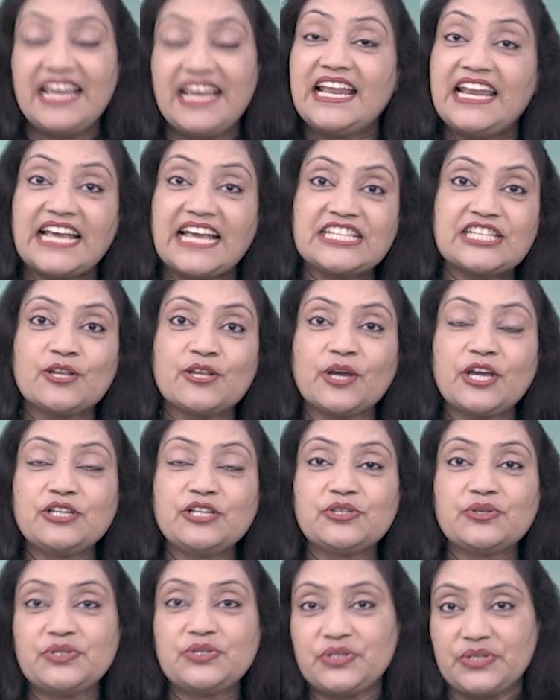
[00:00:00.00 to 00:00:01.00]
Let's look
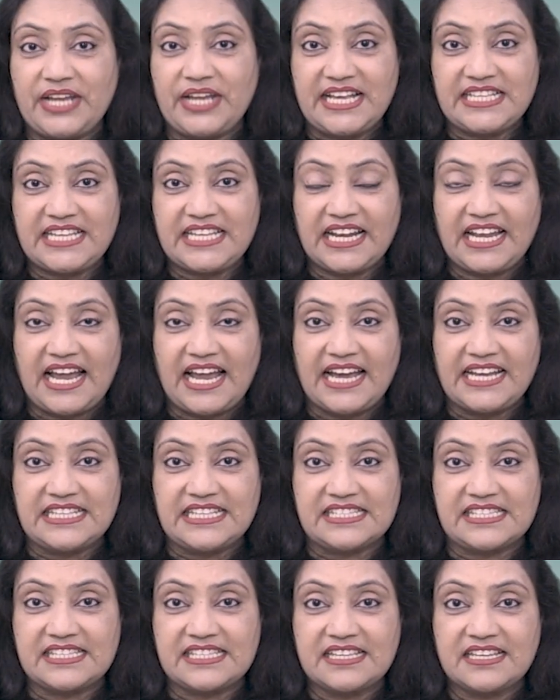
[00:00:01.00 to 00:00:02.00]
into today's
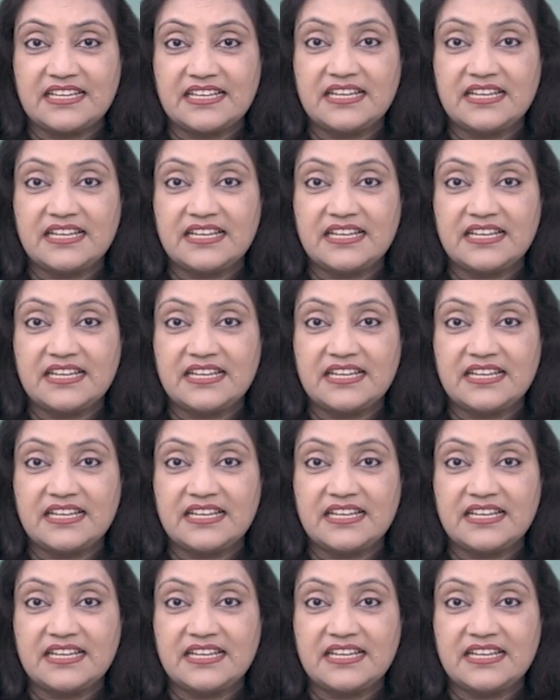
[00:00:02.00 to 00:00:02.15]
headlines.